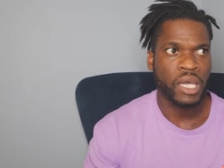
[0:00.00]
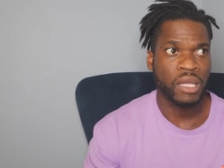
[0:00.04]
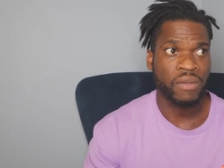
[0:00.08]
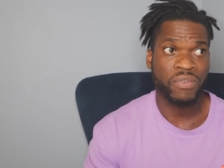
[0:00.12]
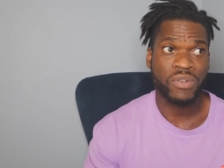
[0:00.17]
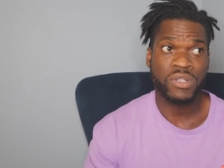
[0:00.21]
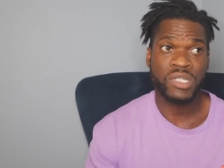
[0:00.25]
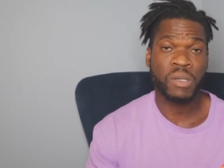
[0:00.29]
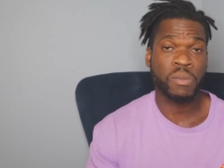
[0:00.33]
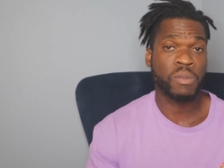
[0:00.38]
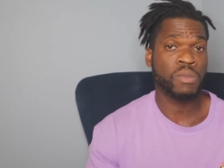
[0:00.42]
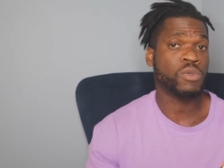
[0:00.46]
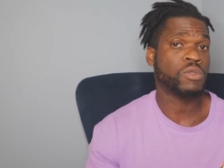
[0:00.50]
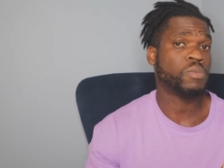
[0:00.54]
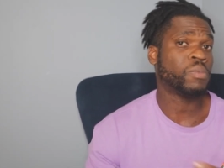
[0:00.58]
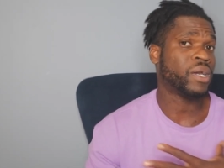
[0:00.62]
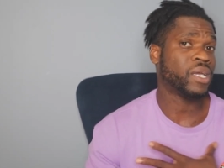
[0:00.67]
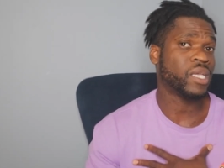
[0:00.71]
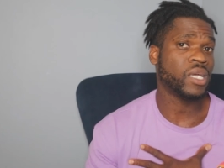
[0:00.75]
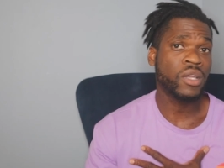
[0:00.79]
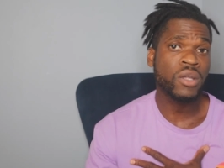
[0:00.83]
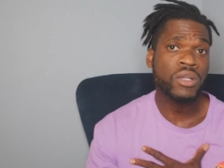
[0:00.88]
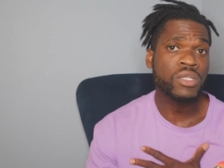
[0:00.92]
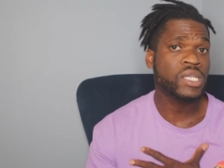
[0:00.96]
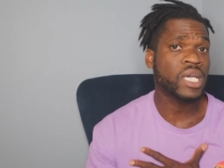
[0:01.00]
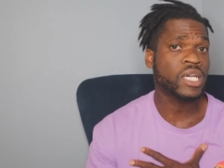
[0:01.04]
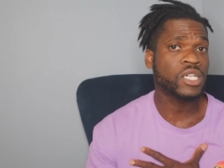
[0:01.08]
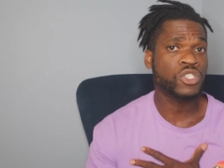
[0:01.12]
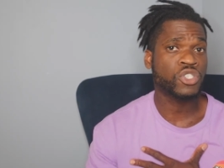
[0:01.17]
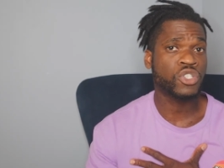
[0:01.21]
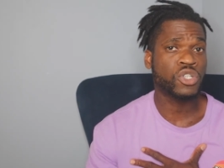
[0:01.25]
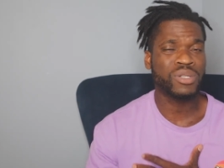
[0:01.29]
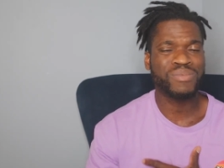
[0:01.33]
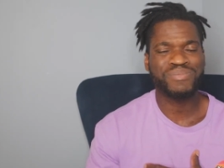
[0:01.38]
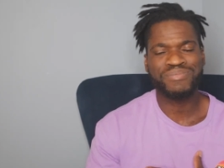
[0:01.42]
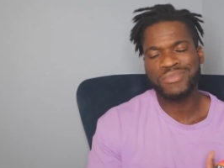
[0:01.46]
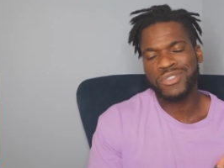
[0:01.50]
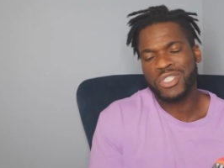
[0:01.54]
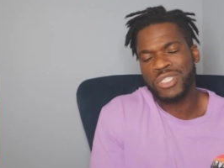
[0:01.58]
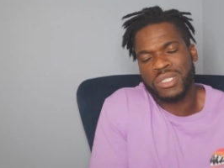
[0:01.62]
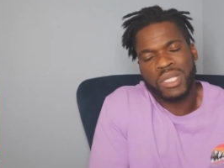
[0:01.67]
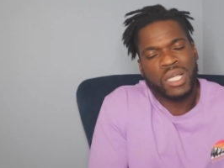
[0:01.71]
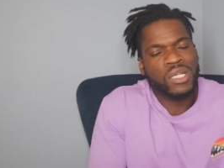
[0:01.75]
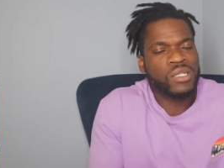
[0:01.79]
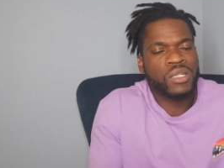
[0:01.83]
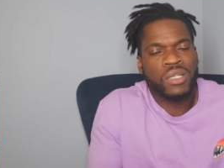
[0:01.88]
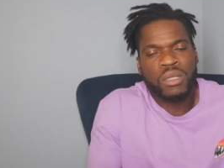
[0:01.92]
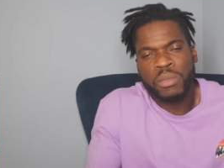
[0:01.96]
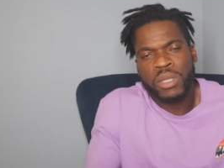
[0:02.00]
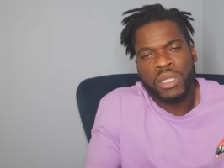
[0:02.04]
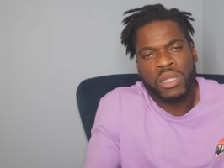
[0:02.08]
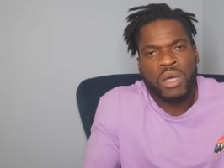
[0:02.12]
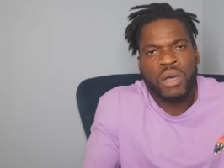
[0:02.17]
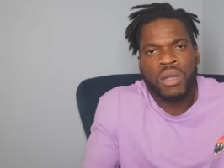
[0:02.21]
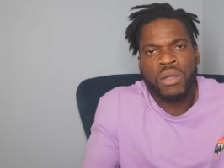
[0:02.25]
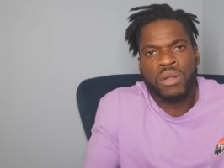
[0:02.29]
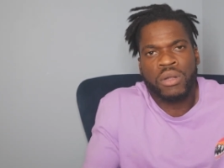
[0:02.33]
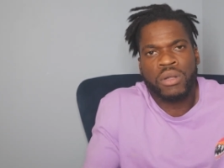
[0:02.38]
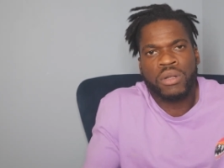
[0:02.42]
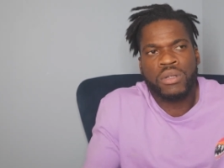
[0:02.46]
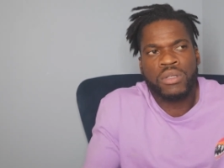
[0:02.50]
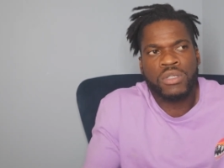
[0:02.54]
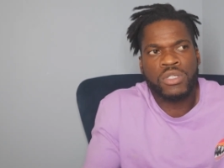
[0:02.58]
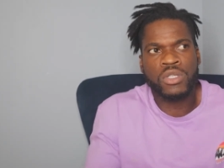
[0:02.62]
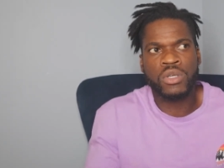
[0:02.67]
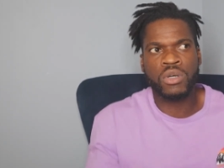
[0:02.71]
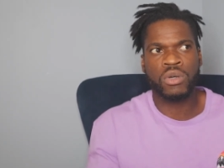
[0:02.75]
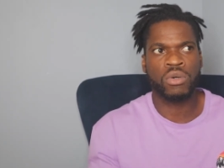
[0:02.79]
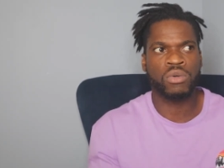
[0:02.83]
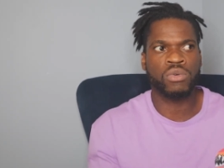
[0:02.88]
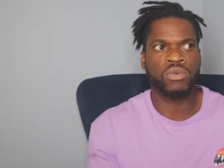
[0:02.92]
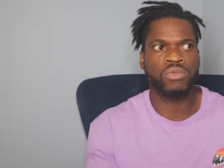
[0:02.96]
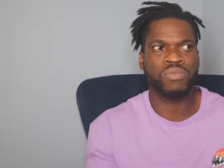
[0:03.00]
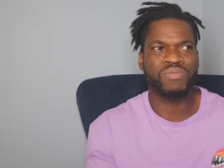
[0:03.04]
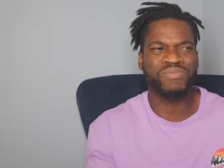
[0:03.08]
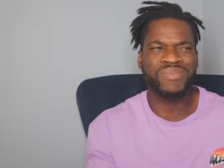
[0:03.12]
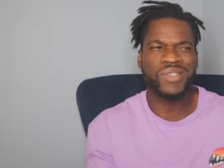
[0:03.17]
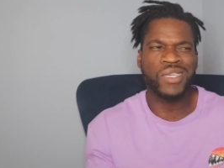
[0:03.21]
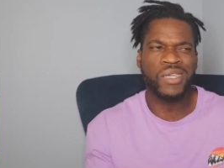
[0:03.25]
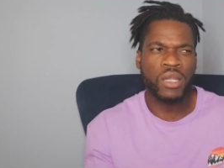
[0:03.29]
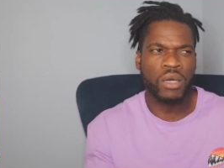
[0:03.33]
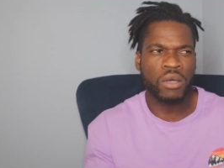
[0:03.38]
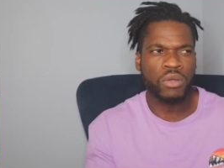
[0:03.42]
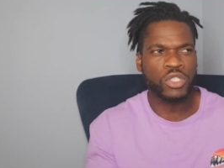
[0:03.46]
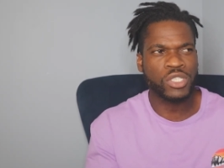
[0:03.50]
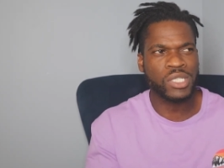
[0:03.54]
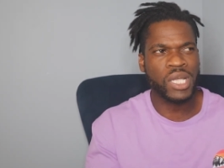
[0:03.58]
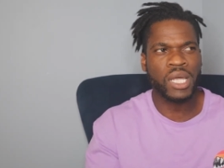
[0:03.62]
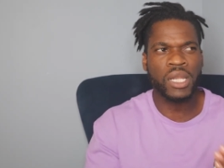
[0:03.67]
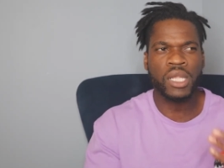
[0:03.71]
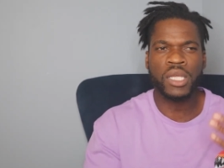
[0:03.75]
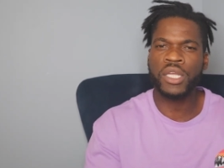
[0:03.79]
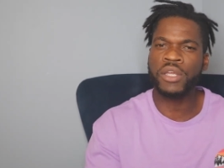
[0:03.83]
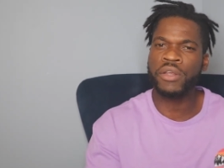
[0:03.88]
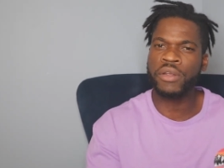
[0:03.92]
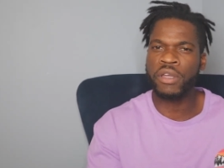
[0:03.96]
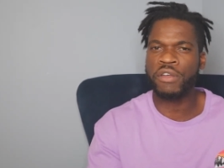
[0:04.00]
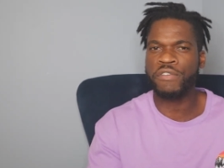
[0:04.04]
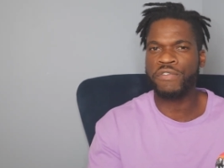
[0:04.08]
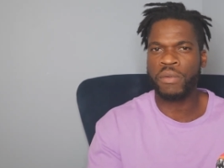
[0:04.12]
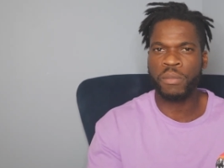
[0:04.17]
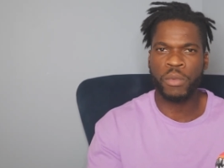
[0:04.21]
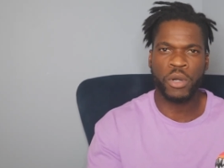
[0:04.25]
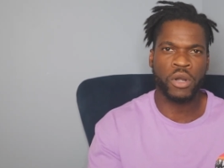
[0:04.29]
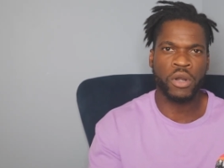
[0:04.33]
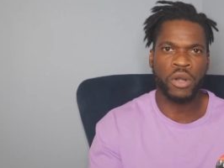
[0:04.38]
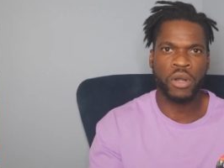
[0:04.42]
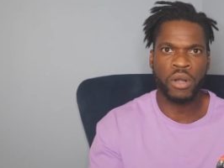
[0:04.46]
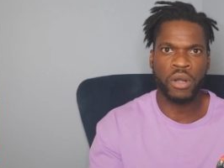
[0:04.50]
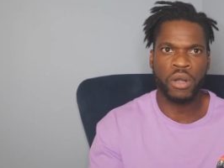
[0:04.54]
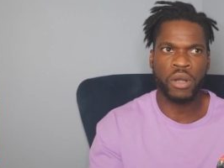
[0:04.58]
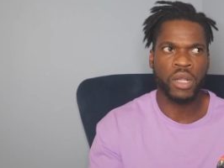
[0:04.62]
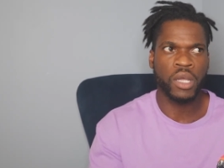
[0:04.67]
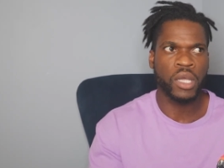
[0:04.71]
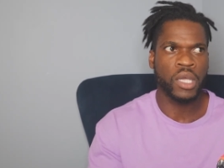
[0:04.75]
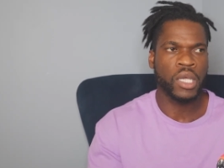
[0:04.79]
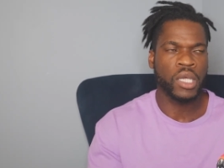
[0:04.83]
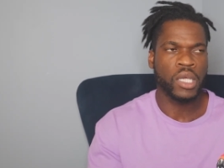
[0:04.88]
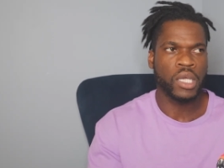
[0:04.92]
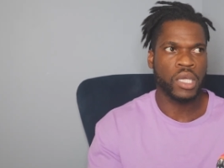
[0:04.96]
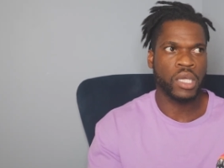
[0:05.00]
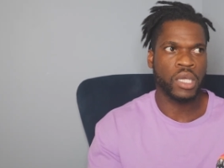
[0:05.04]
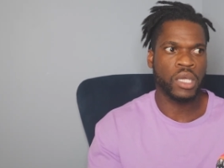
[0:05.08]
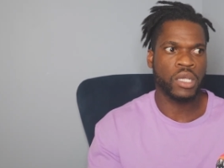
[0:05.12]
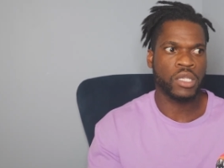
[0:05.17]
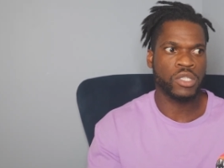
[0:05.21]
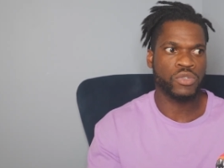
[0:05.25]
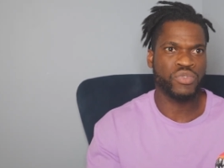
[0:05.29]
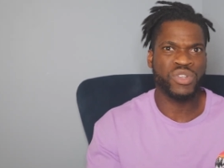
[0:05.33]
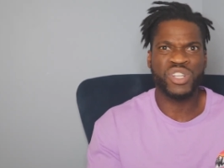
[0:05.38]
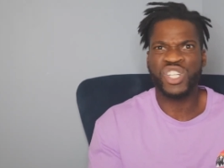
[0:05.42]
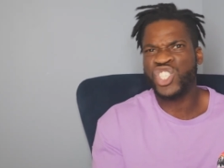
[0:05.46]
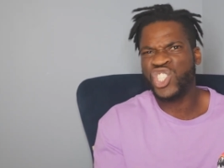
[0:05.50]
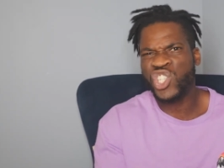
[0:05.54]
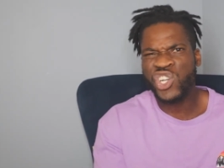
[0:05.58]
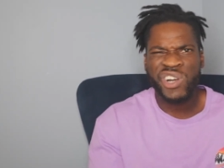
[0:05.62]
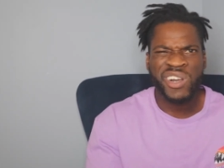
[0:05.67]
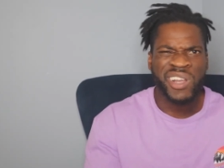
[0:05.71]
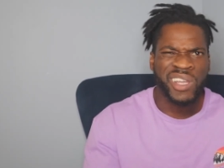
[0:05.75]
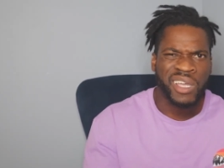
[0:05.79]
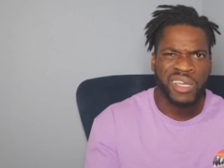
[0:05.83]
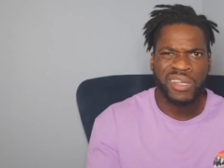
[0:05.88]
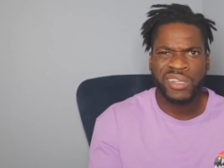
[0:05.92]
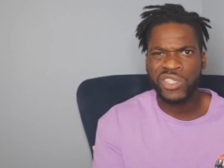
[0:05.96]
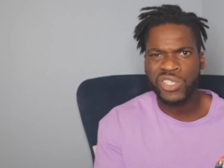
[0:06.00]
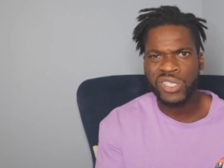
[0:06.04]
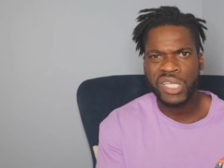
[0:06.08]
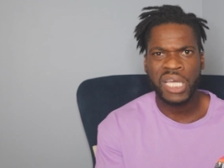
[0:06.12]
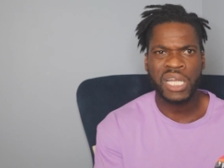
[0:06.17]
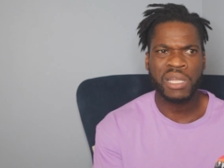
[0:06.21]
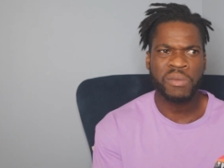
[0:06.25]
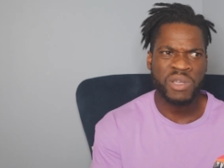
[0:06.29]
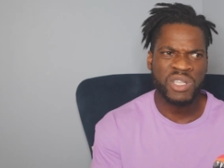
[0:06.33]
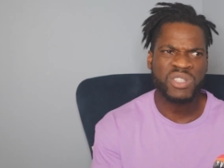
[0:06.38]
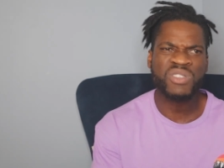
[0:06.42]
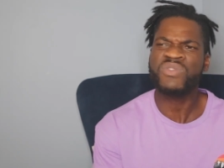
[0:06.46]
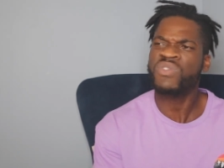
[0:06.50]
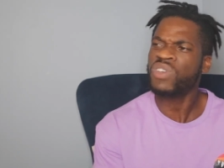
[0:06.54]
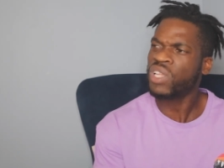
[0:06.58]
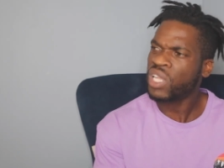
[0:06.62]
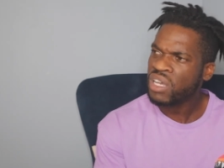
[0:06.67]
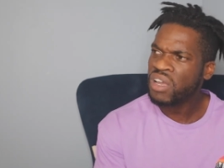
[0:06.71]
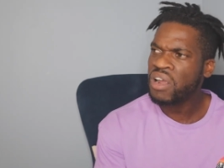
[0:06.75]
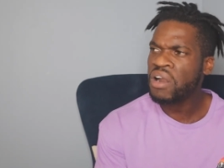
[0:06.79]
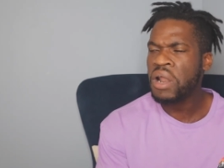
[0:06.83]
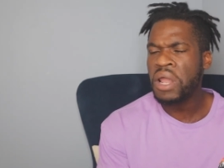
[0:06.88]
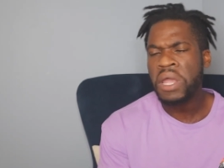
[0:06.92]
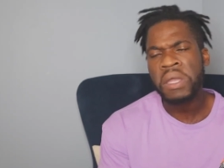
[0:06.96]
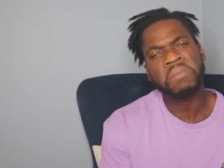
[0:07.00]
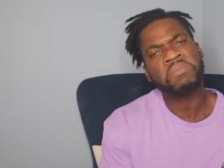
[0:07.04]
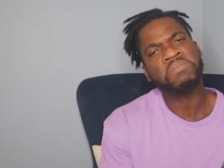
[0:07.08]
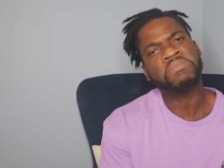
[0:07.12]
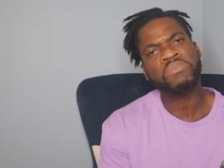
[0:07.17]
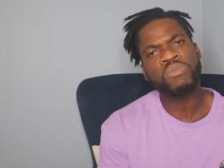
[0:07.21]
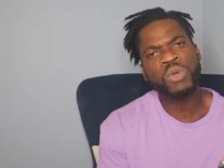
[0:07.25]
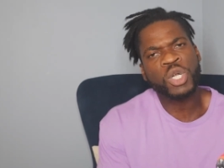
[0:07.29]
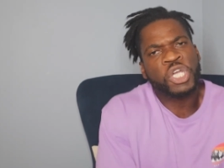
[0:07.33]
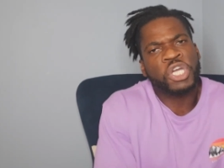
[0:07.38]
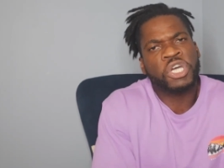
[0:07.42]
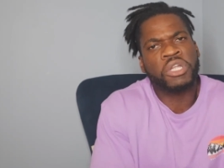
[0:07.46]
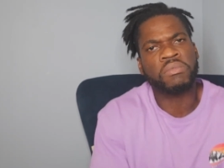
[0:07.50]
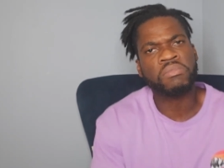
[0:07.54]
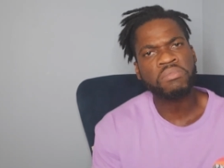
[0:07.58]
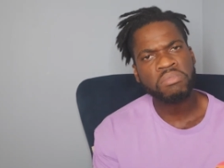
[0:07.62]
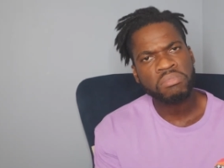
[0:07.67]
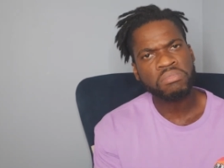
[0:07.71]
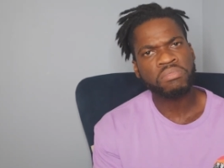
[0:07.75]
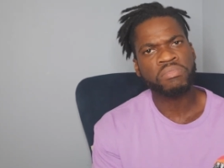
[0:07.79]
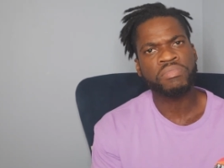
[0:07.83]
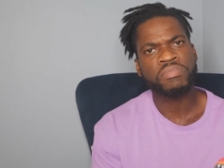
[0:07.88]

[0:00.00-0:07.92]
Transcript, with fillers: And for someone with my hair texture, just takes a little bit longer. So, you know, just kind of hearing it from her is reassuring and just kind of makes you feel like, all right, we're good.